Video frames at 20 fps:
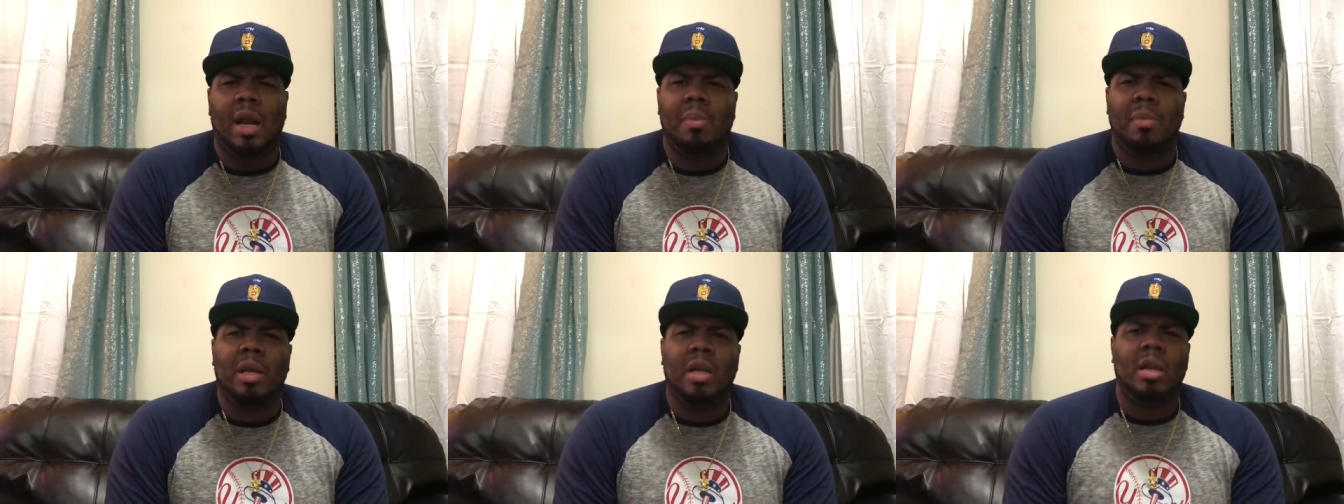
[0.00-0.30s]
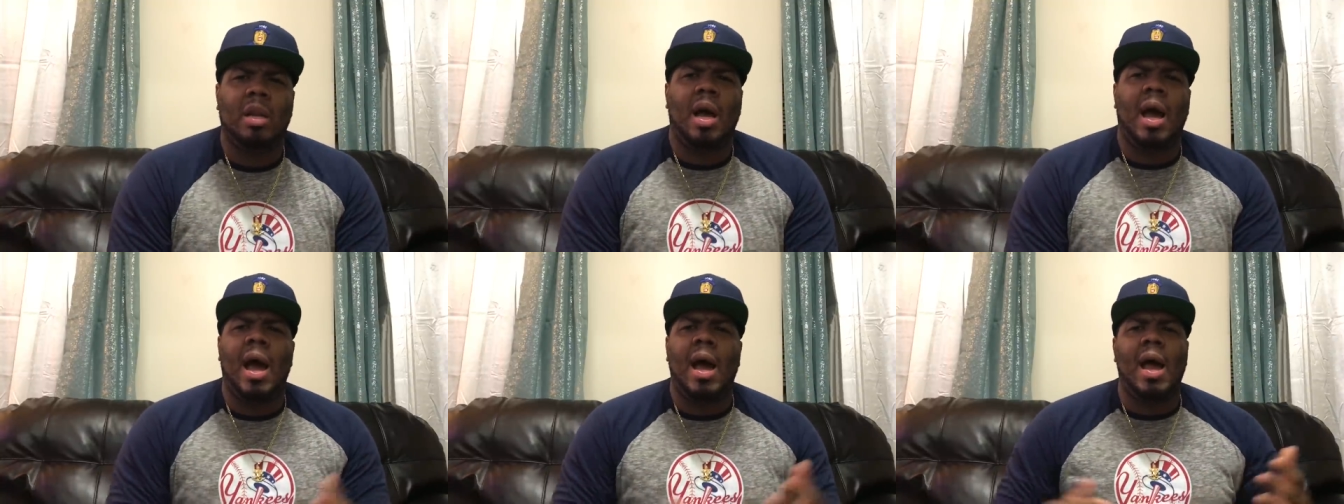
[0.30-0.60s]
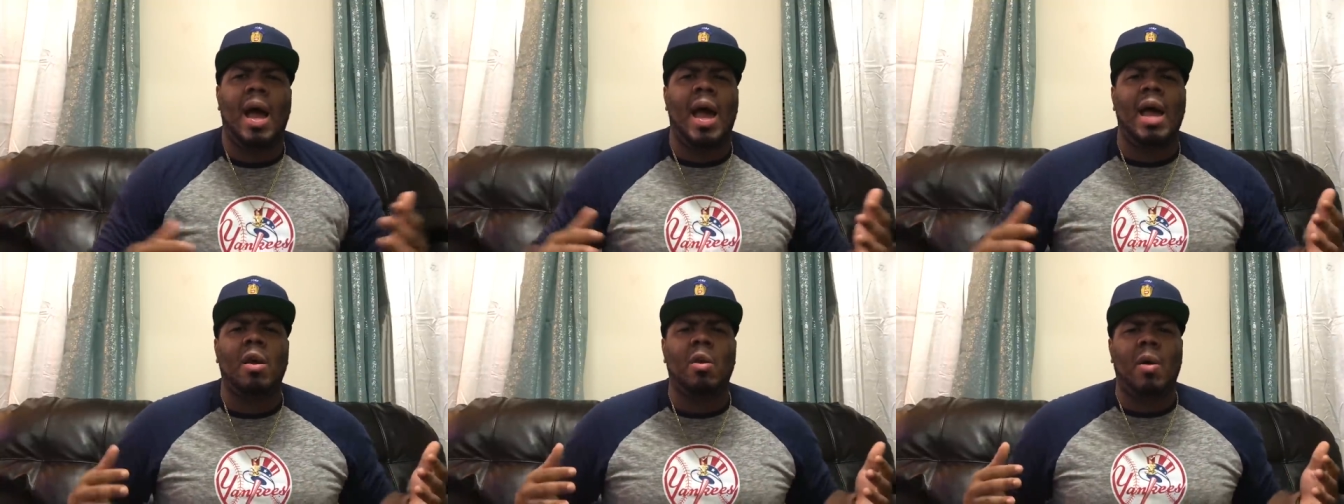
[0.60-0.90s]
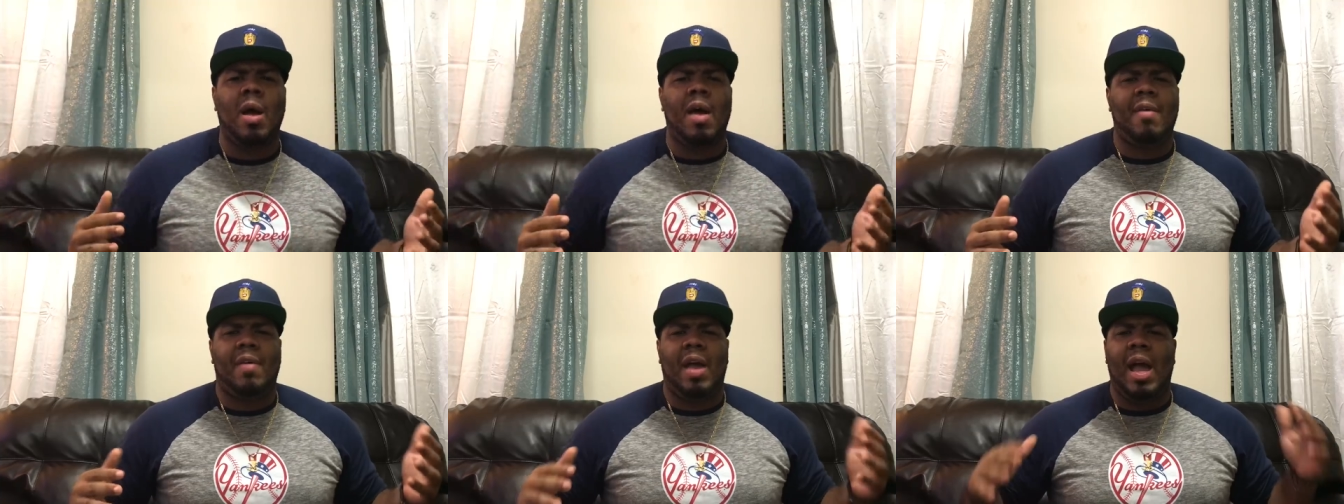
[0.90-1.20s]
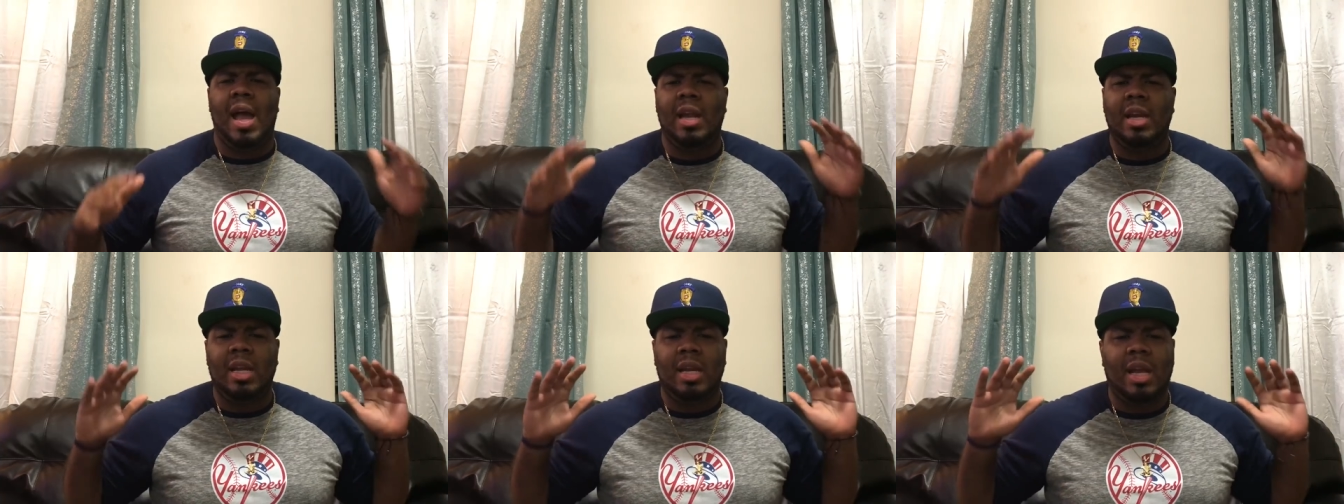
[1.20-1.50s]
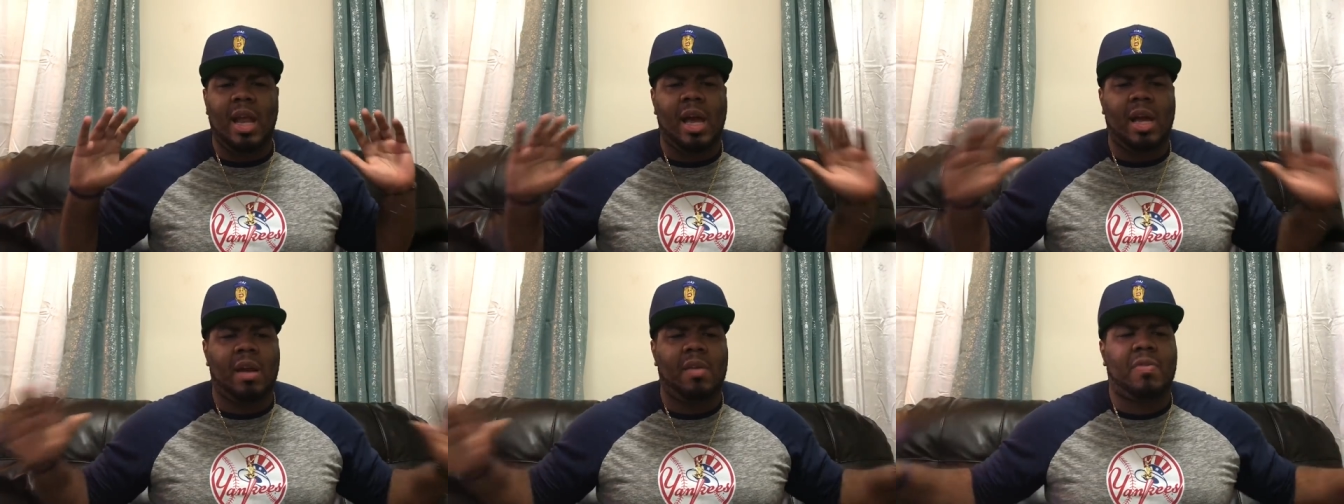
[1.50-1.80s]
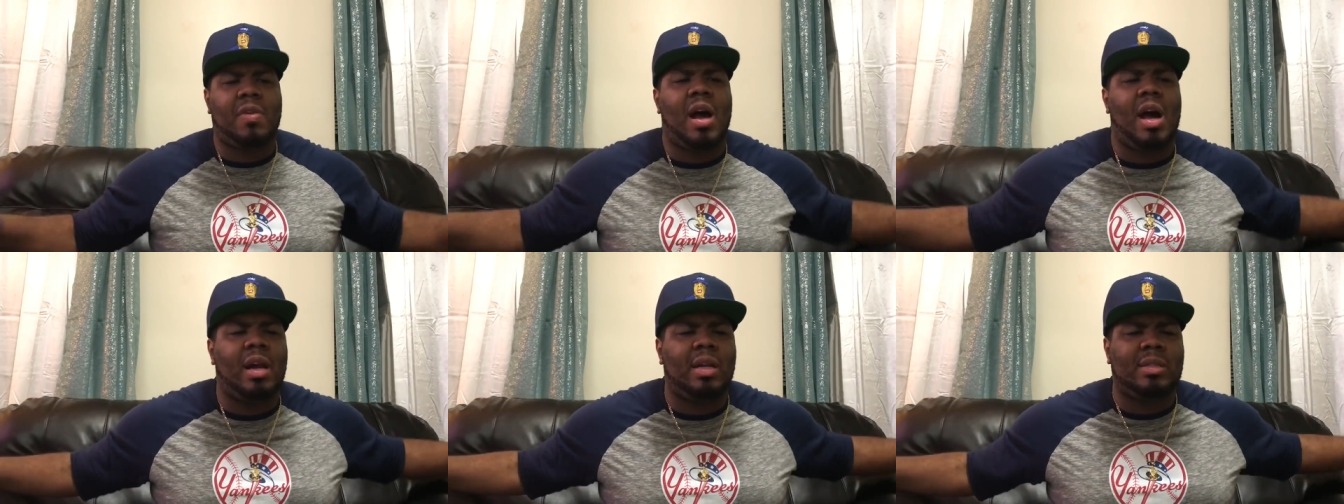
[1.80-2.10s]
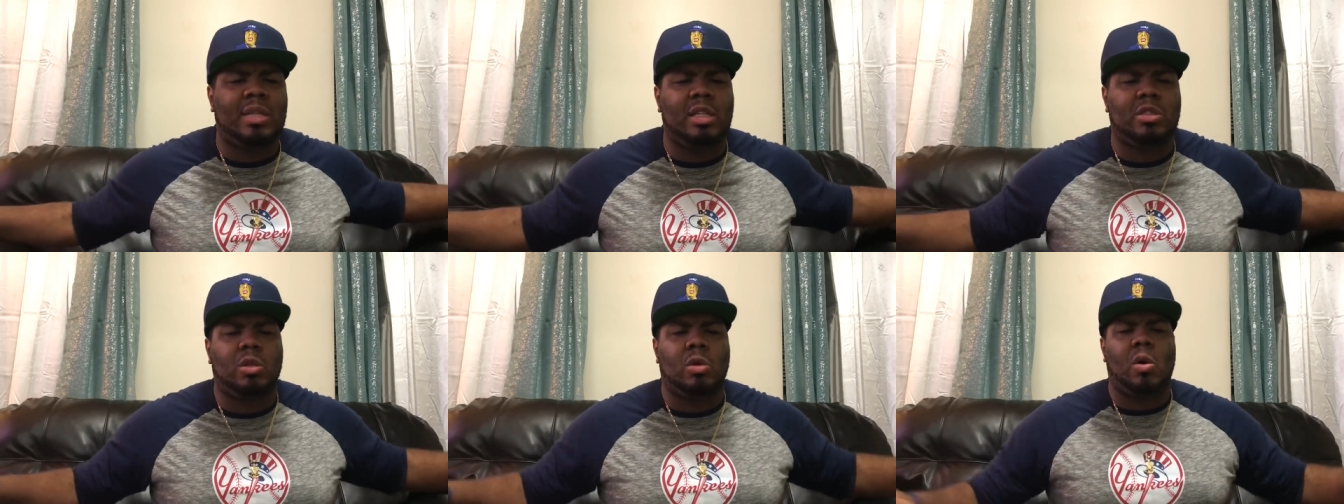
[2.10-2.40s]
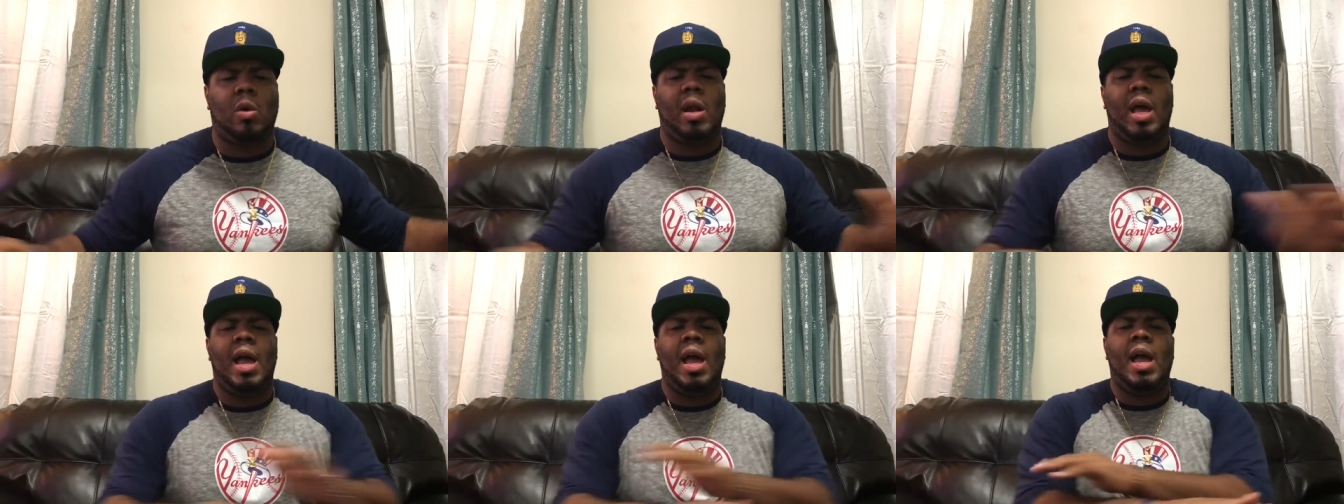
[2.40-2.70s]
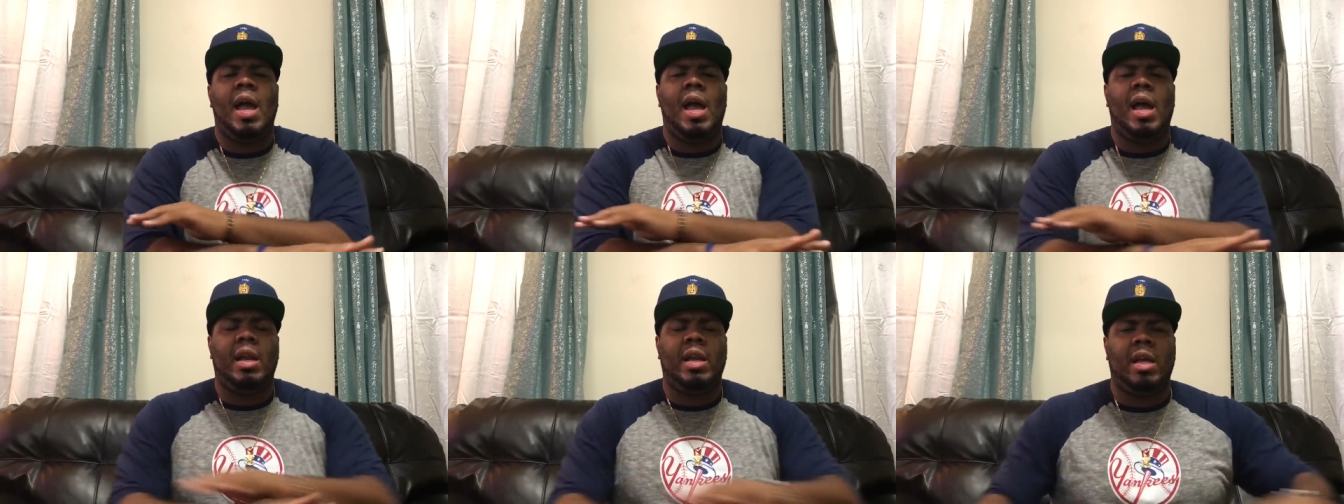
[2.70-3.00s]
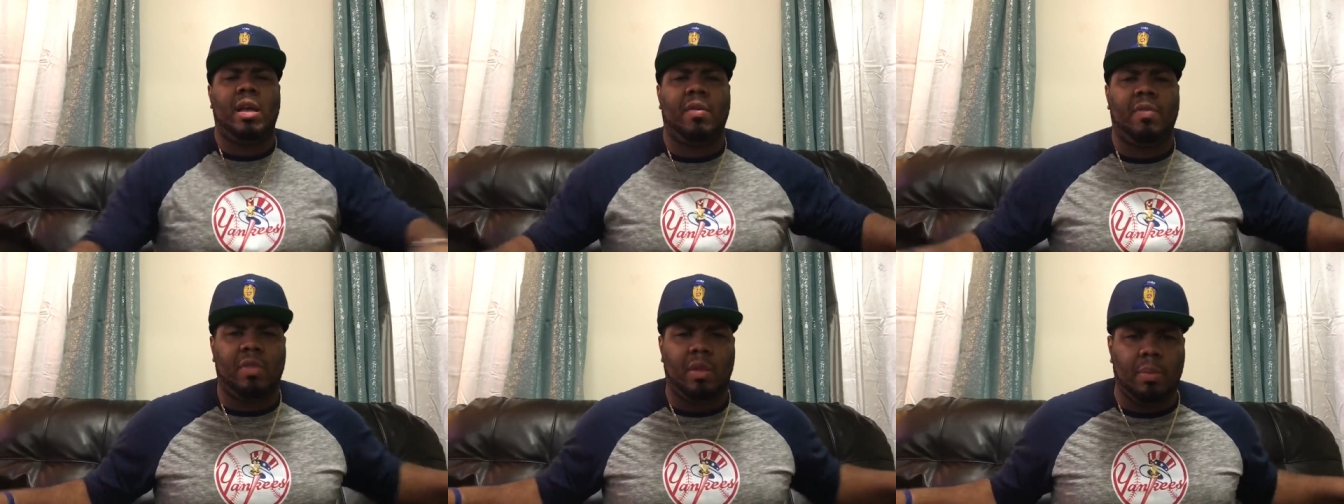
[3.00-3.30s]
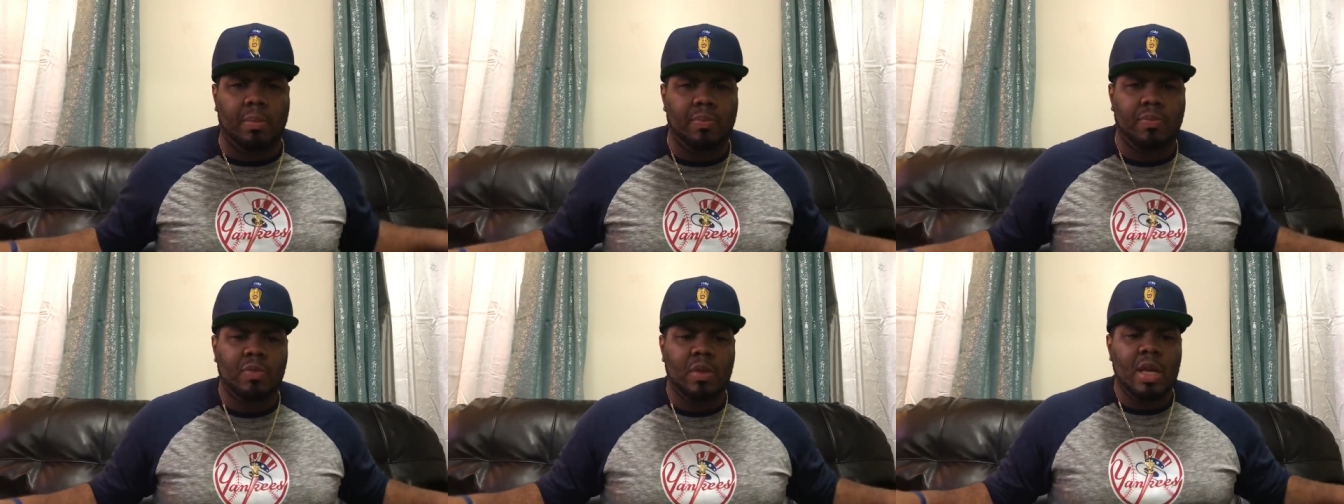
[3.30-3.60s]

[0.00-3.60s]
I mean, I, I don't have any negative connotation on any of them.